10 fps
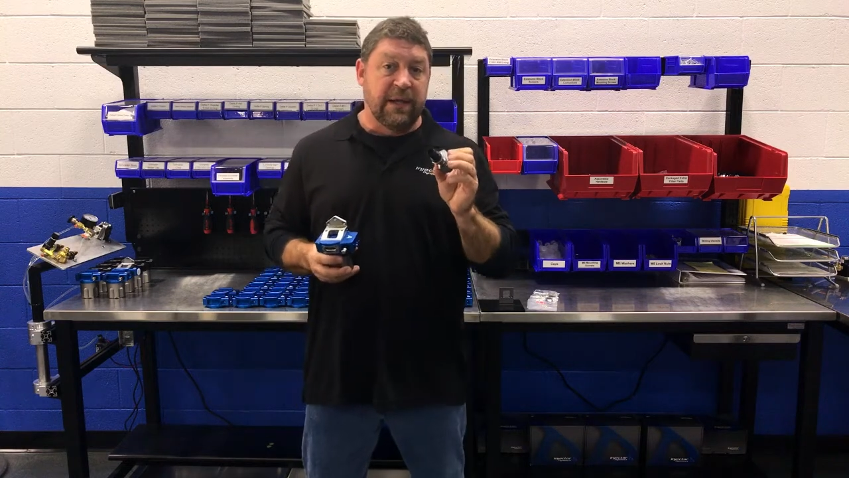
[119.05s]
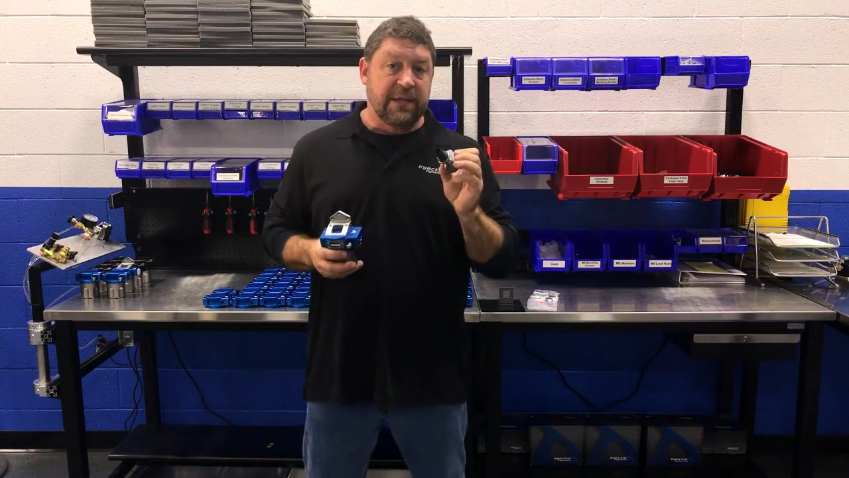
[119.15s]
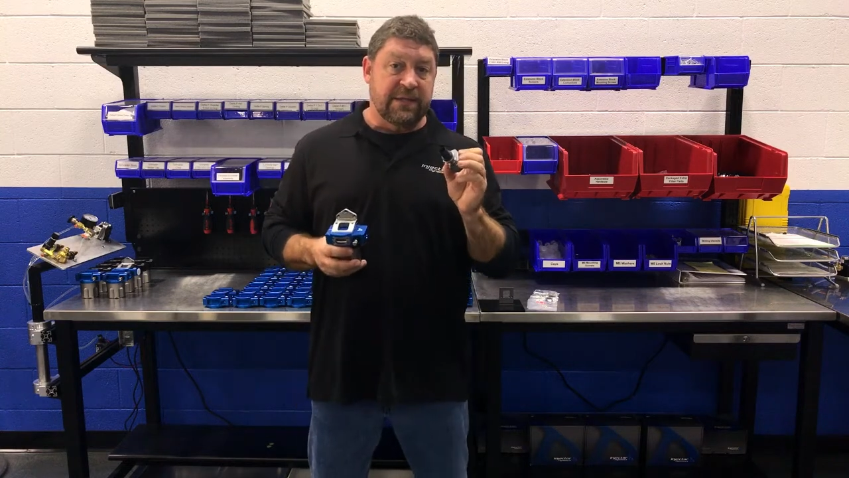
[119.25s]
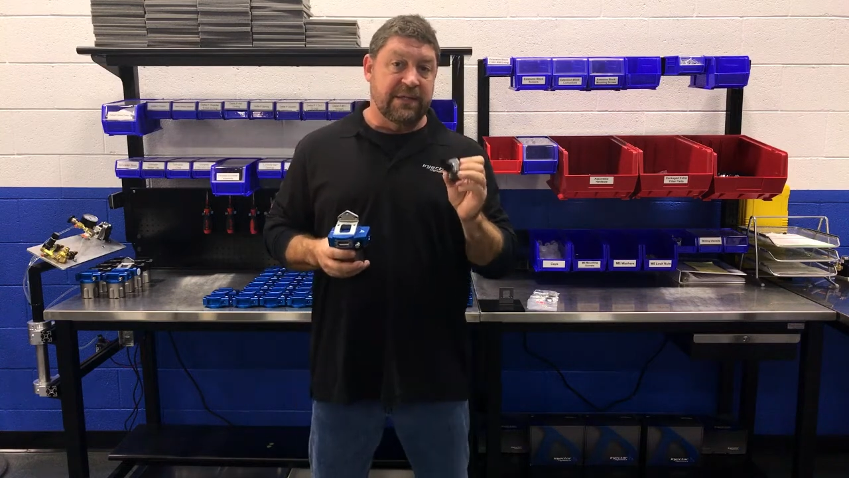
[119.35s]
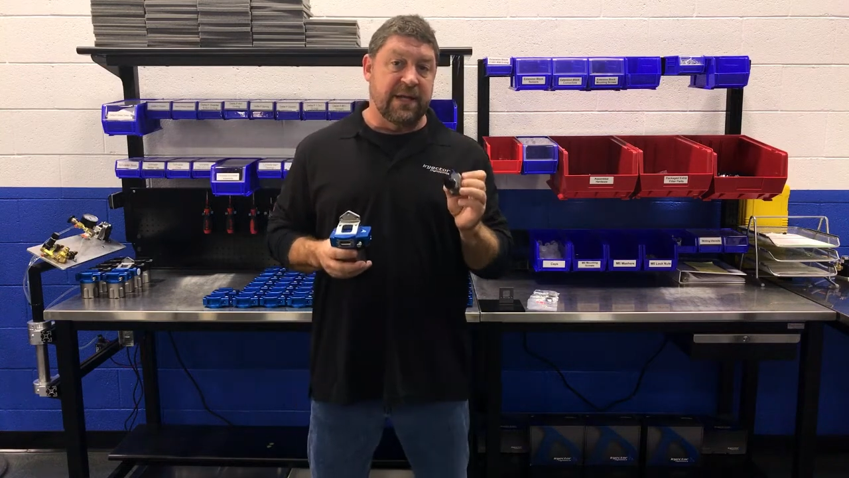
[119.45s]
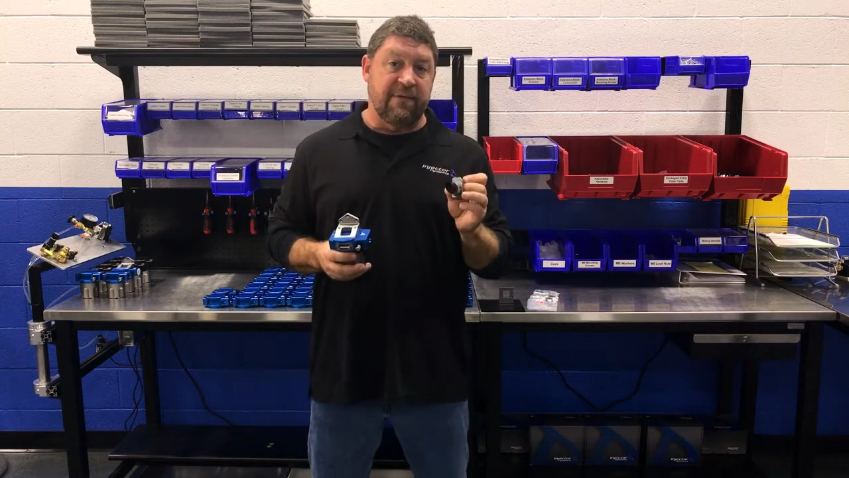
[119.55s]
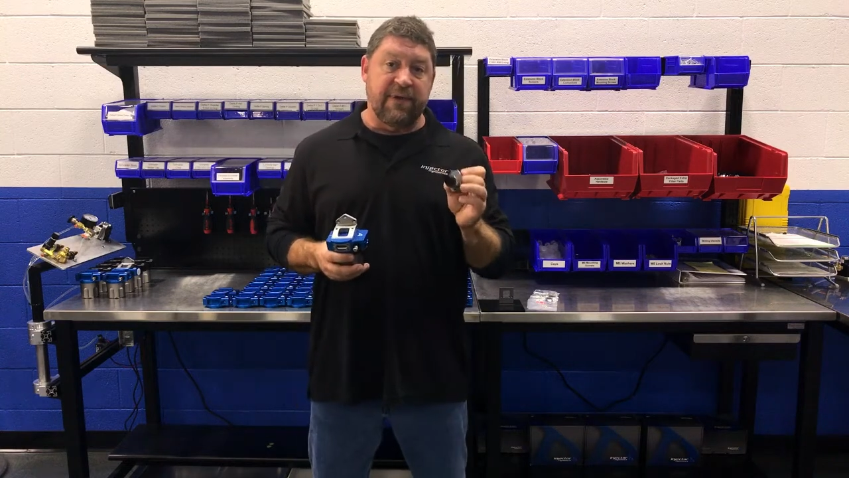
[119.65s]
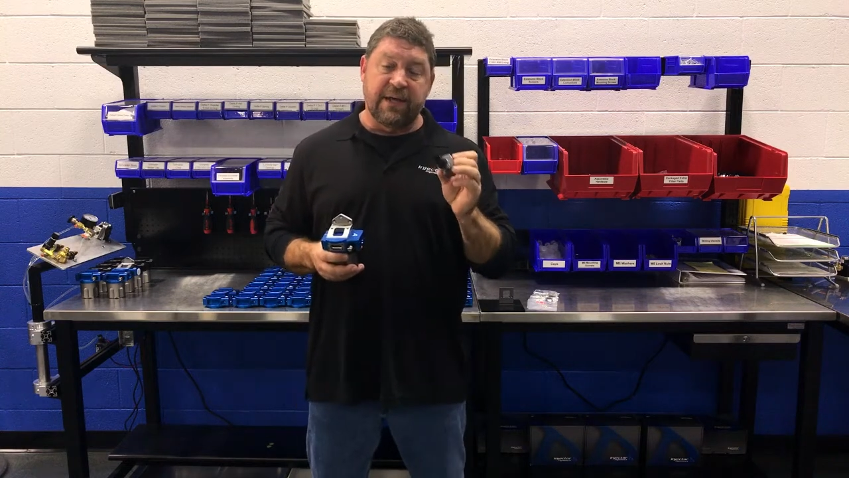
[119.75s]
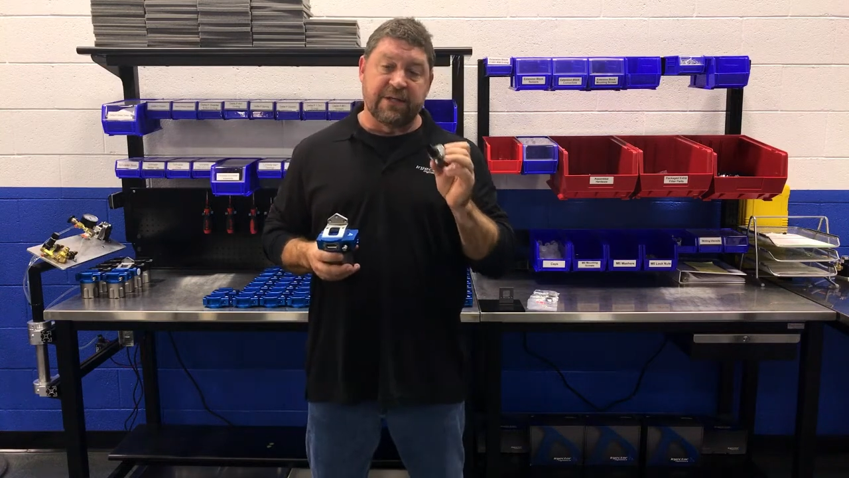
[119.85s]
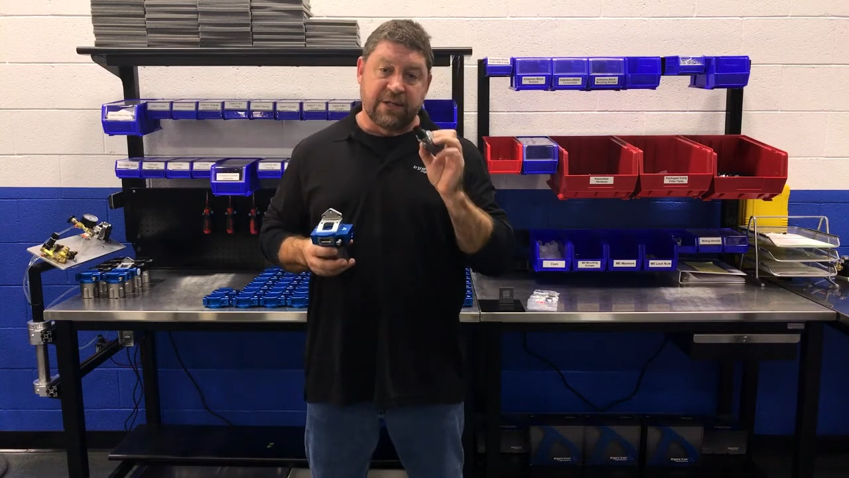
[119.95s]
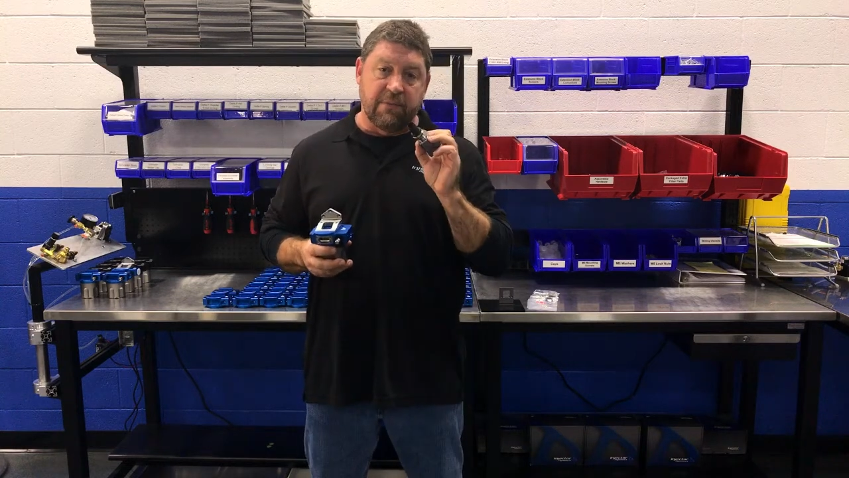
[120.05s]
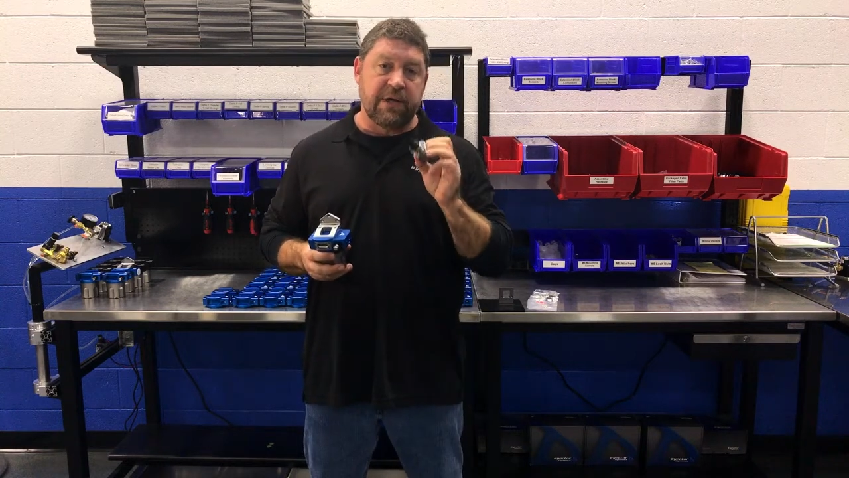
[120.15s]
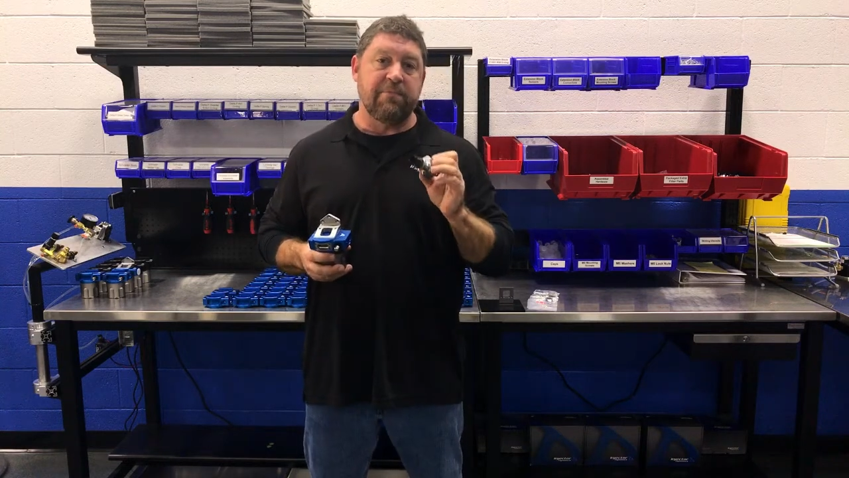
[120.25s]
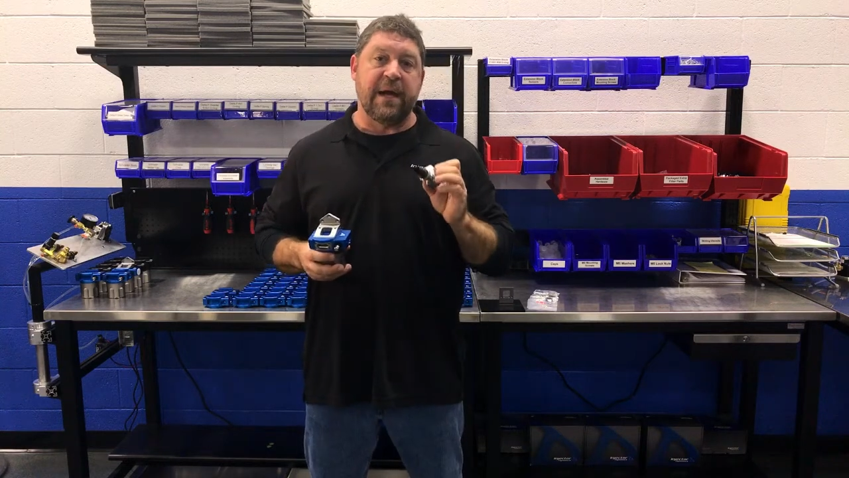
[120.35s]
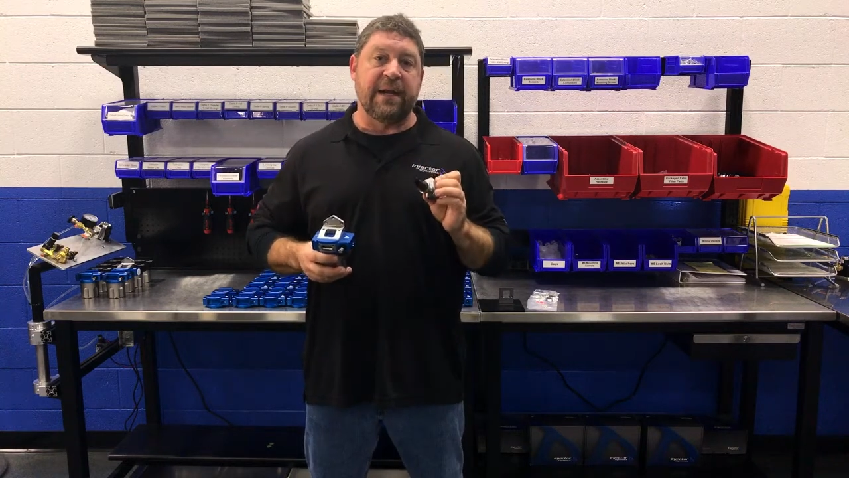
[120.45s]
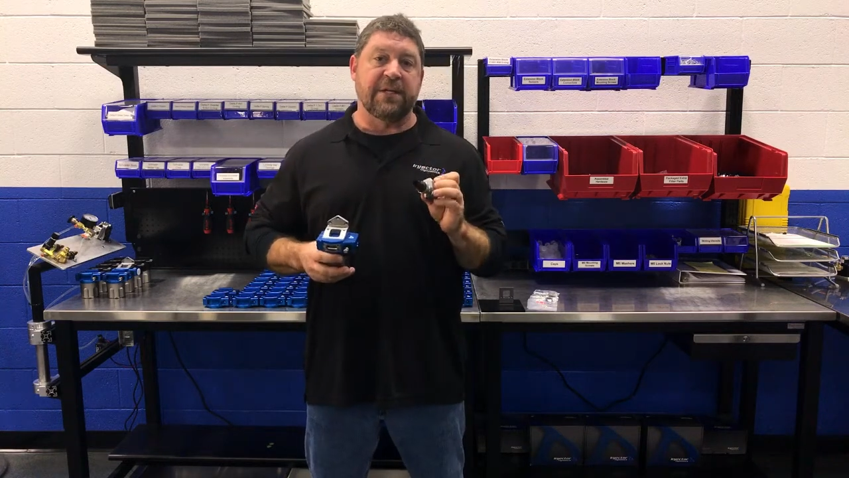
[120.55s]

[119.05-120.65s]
since I've had so many bad